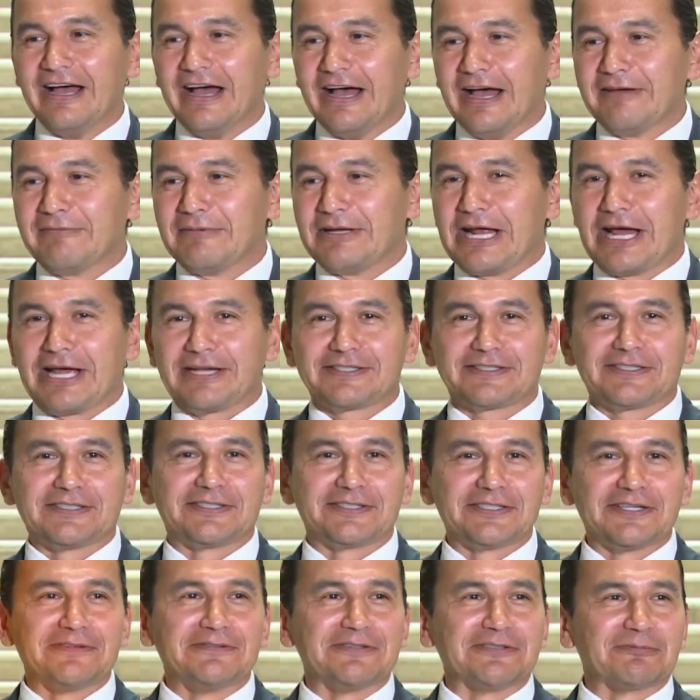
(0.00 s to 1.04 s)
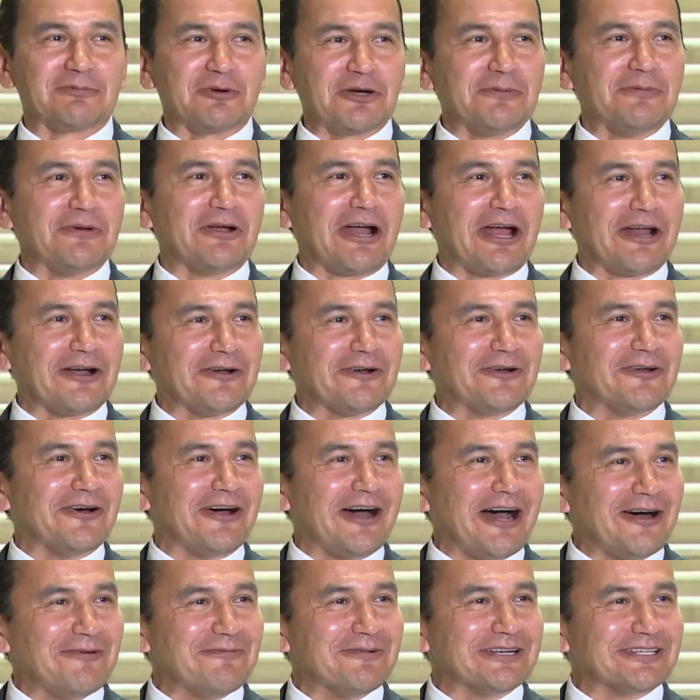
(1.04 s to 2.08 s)
I've been asked to serve as premier. I don't know
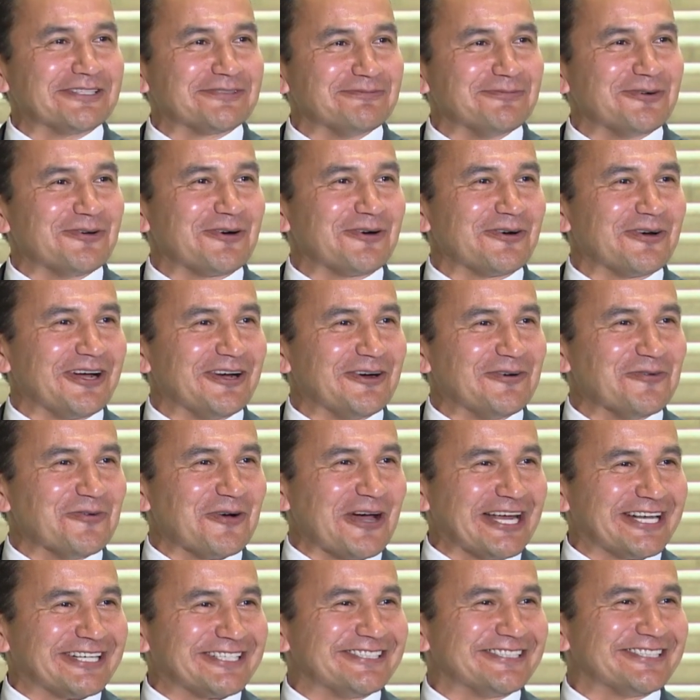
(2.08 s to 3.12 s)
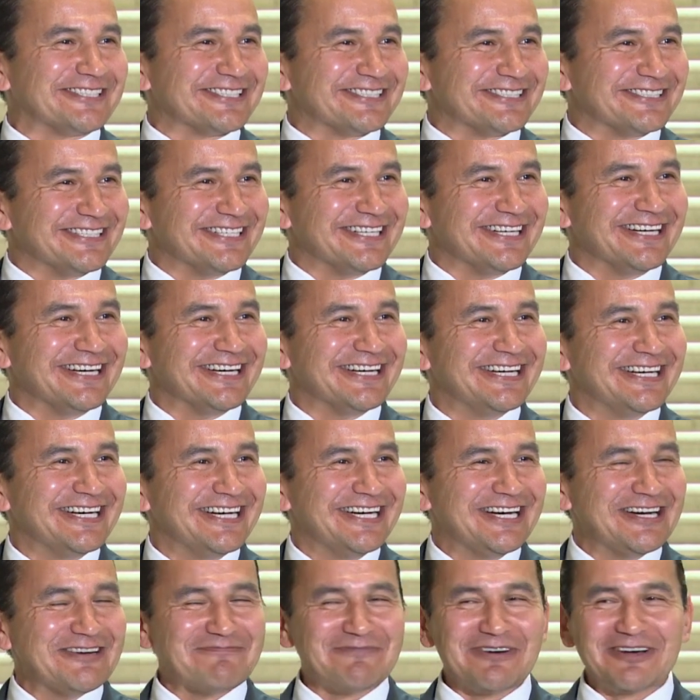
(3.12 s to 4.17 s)
how much more weight you could
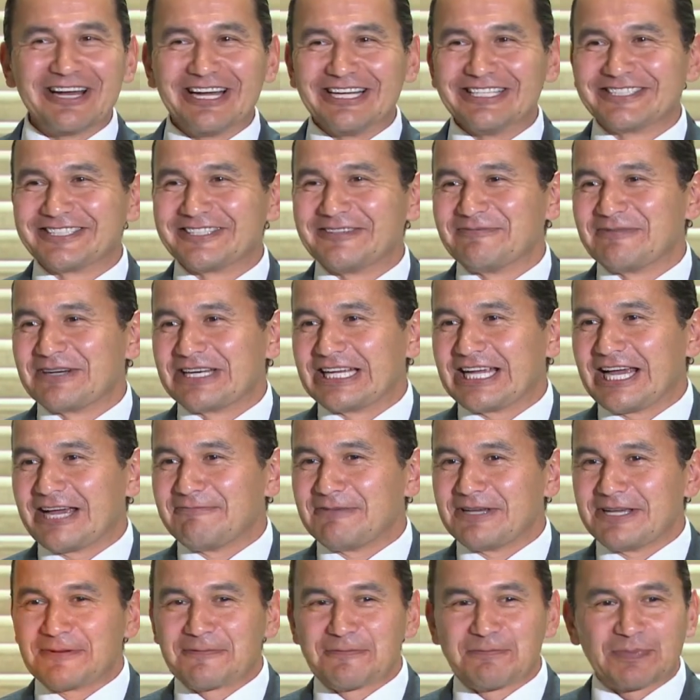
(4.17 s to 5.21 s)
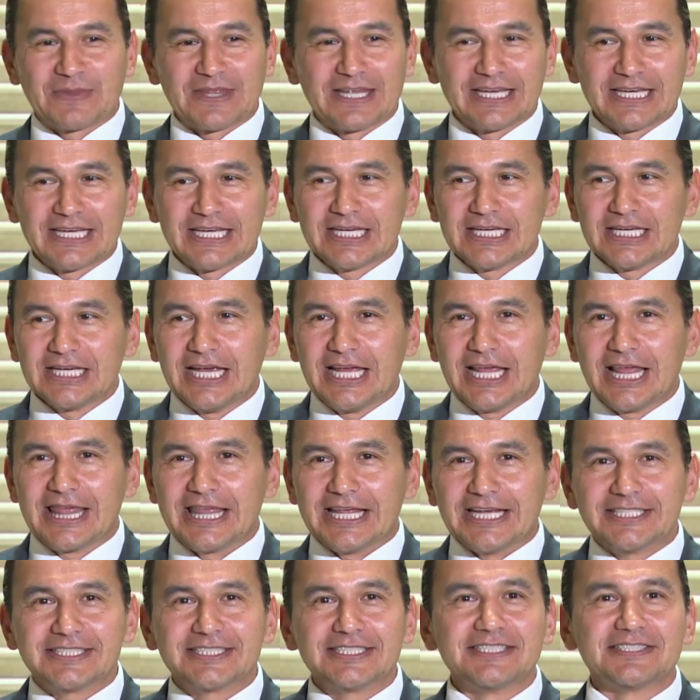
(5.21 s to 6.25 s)
put on somebody. I mean,
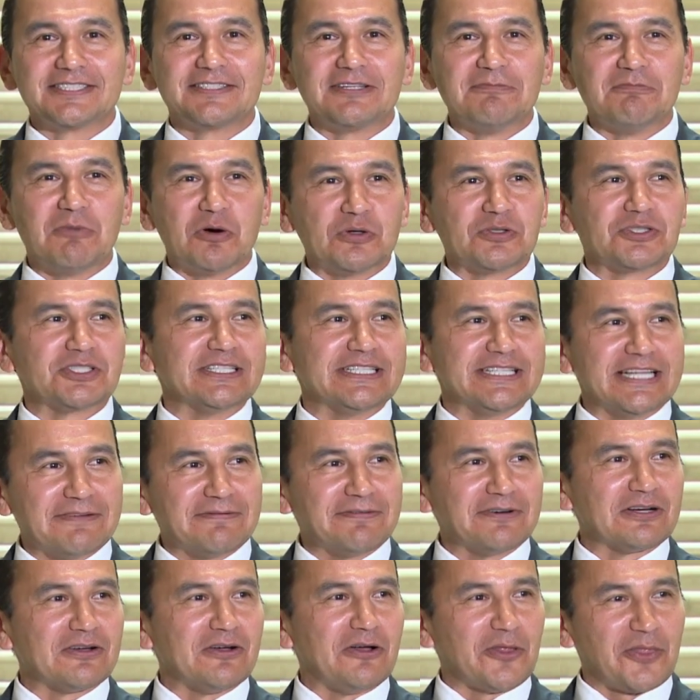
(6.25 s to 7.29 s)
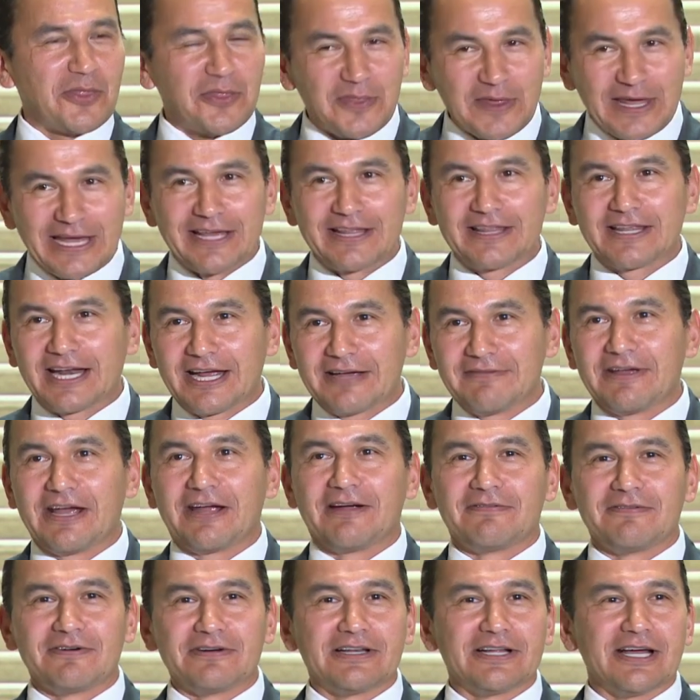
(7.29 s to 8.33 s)
this is the most difficult thing that I've
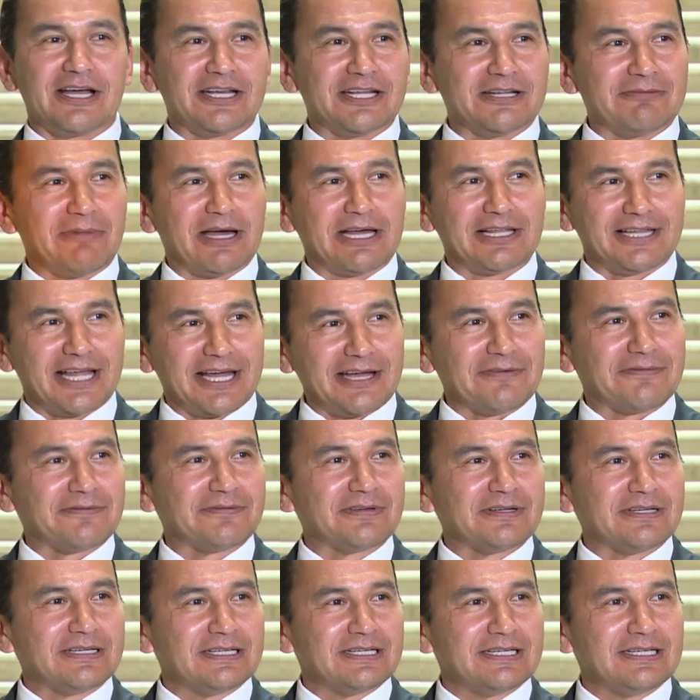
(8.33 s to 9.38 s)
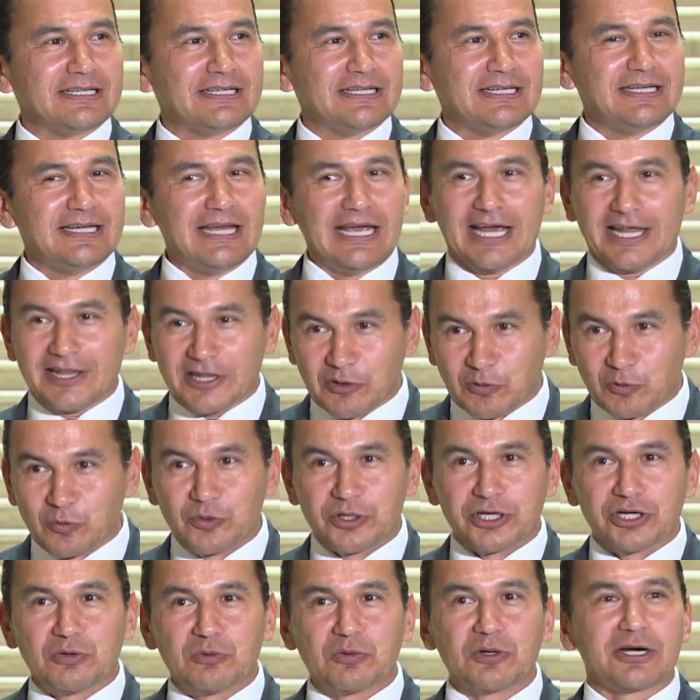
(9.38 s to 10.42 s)
ever done in my life. And the
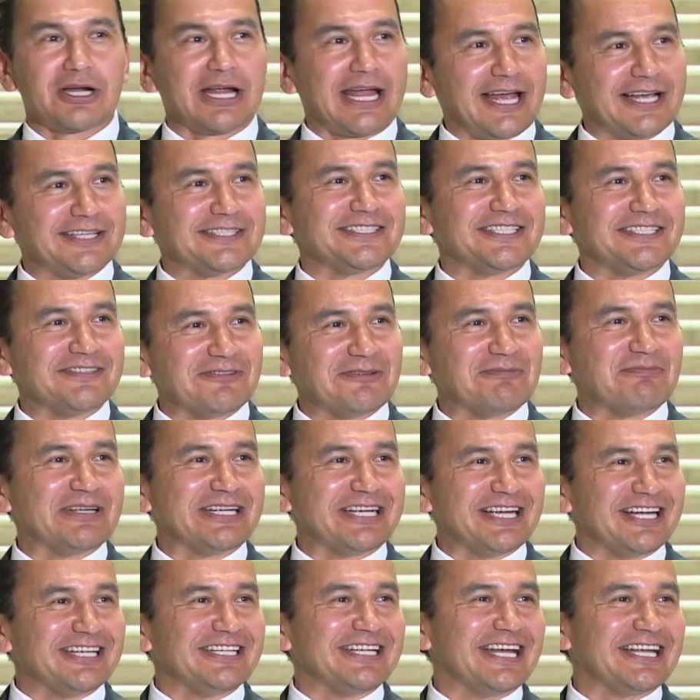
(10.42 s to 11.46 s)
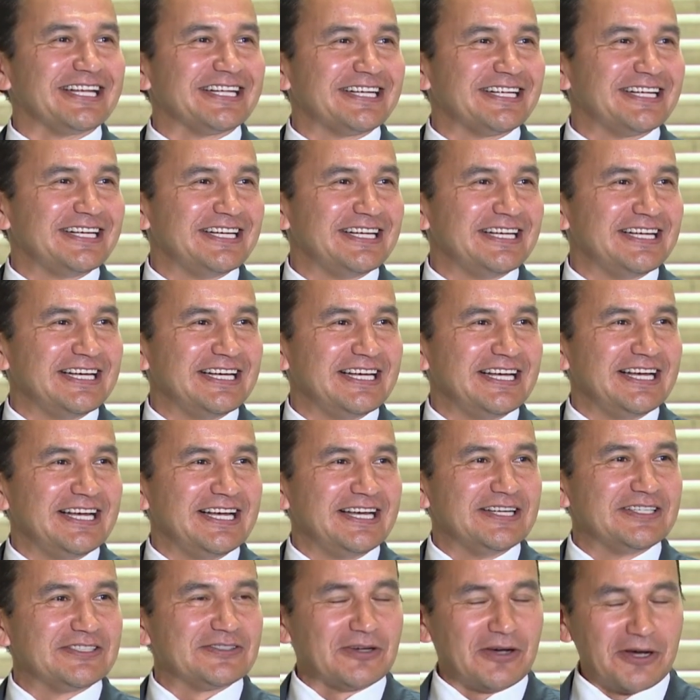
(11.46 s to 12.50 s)
real work hasn't even begun yet.
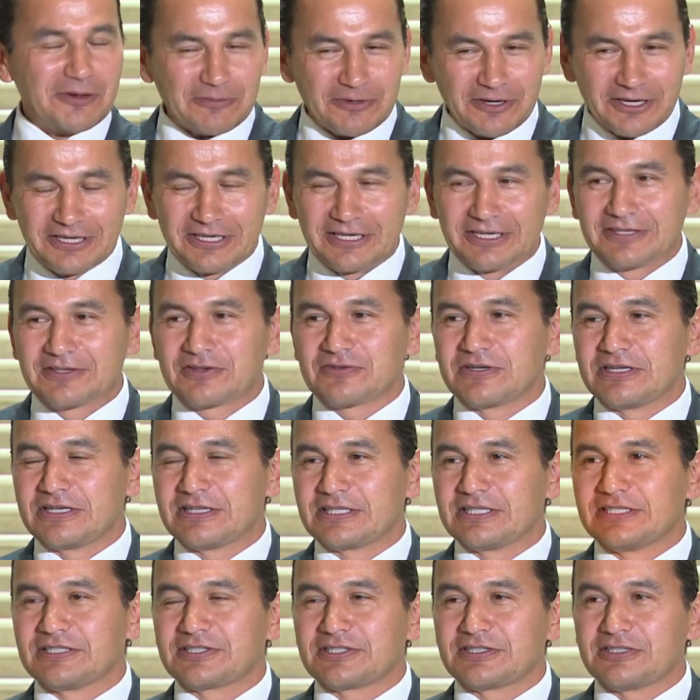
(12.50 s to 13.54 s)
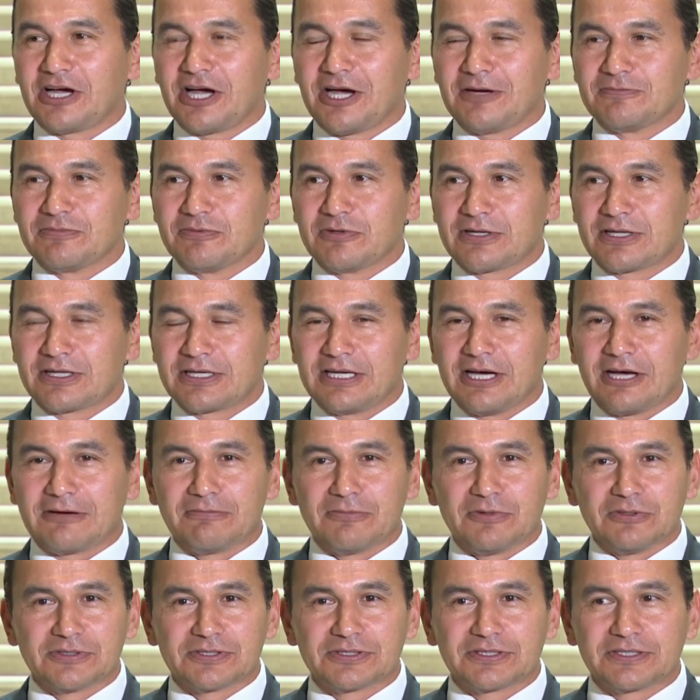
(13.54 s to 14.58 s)
So I'm going to treat this job with the
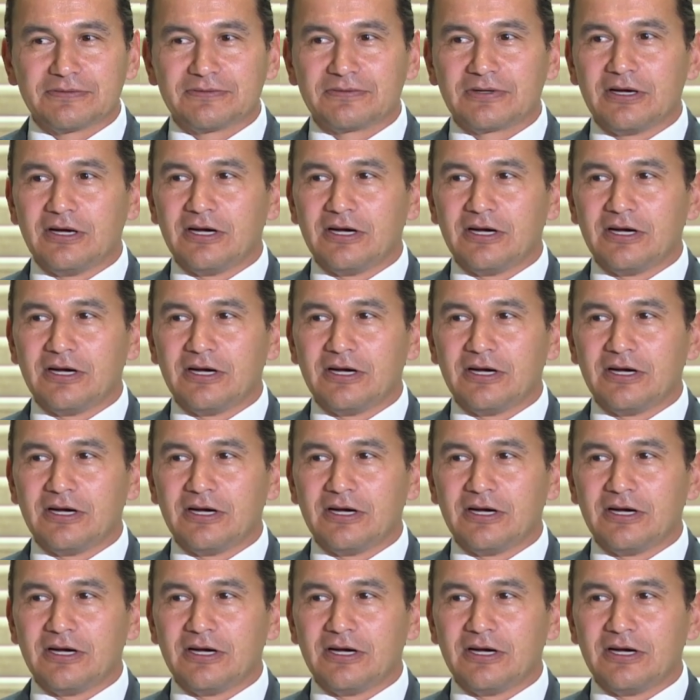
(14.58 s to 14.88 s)
utmost of